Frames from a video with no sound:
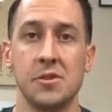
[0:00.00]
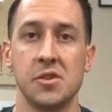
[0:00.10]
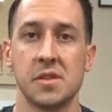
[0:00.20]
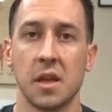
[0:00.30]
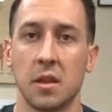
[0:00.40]

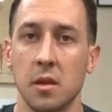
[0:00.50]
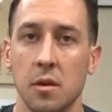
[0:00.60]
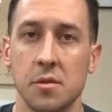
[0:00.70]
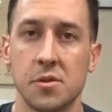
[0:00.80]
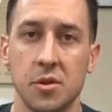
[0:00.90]
just like the
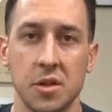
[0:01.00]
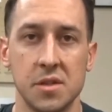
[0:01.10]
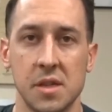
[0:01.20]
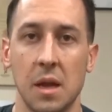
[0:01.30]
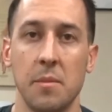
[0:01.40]
other
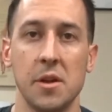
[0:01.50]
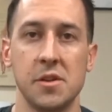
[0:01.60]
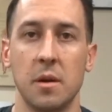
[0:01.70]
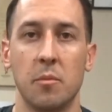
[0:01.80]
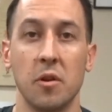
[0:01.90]
stretches I
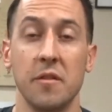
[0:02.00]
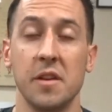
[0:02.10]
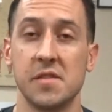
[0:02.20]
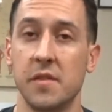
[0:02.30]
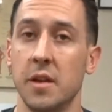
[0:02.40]
mentioned in
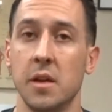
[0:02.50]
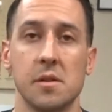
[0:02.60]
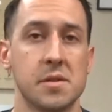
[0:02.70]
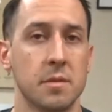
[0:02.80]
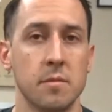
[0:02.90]
previous
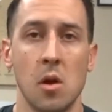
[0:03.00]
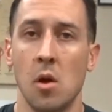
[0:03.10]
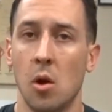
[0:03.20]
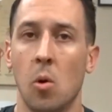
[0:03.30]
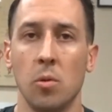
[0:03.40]
videos,
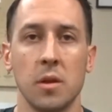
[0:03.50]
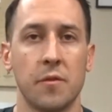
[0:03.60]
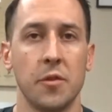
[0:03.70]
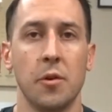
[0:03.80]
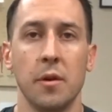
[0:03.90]
holding
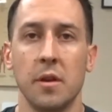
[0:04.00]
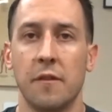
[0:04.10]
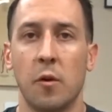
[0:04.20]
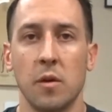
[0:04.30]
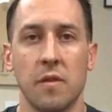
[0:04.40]
for 30 to
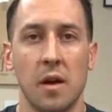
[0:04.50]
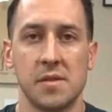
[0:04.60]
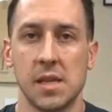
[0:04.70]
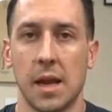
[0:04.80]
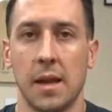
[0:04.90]
45
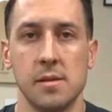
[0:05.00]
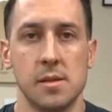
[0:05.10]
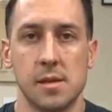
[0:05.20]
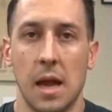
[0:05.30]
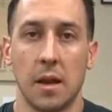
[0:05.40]

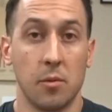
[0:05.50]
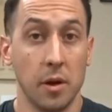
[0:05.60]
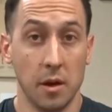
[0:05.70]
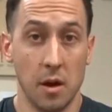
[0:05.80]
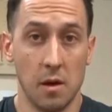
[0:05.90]
seconds is
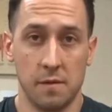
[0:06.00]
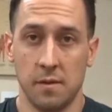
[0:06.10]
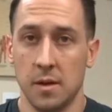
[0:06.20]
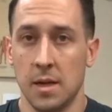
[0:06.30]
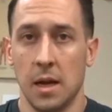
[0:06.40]
adequate enough.
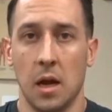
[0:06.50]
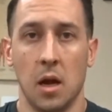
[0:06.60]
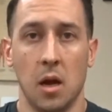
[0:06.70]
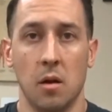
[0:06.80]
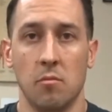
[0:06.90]

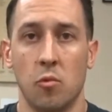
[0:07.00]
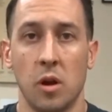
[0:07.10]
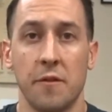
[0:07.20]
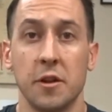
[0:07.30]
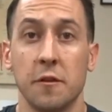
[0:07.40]

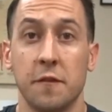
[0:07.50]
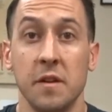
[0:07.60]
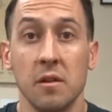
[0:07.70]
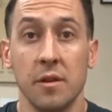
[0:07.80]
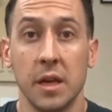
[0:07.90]
Whenever you're
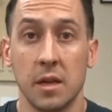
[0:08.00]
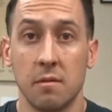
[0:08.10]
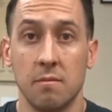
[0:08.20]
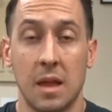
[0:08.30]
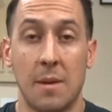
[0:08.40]
feeling
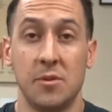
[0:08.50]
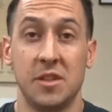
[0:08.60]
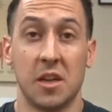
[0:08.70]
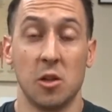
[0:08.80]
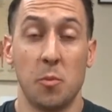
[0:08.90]
that
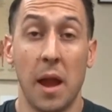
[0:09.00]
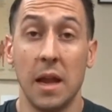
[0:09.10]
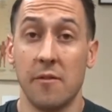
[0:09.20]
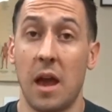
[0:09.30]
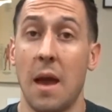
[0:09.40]
particular
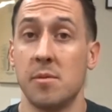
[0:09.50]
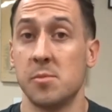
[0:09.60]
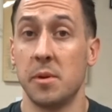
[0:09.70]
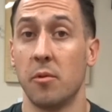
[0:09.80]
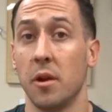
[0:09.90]
pain, if it happens
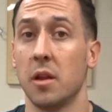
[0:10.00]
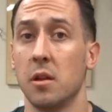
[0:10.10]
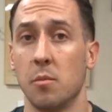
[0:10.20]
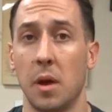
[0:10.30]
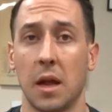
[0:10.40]
to be running
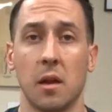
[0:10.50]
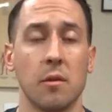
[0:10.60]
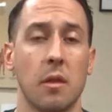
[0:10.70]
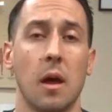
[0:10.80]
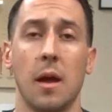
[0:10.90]
into your back of
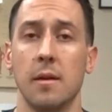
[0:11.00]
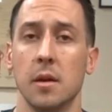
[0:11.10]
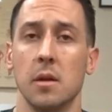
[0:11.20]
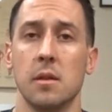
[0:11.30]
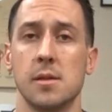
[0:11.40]
your thigh,
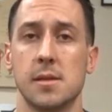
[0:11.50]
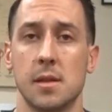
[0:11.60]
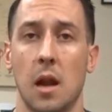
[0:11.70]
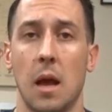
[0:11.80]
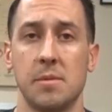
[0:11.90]
this is
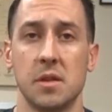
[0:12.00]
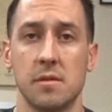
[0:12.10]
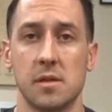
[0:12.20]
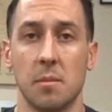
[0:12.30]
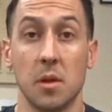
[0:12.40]
an option
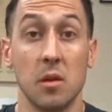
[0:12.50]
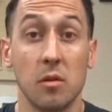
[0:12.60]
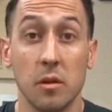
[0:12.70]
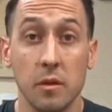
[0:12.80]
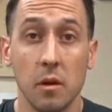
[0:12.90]
of something you
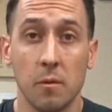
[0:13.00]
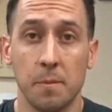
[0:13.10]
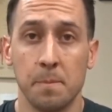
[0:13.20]
can do.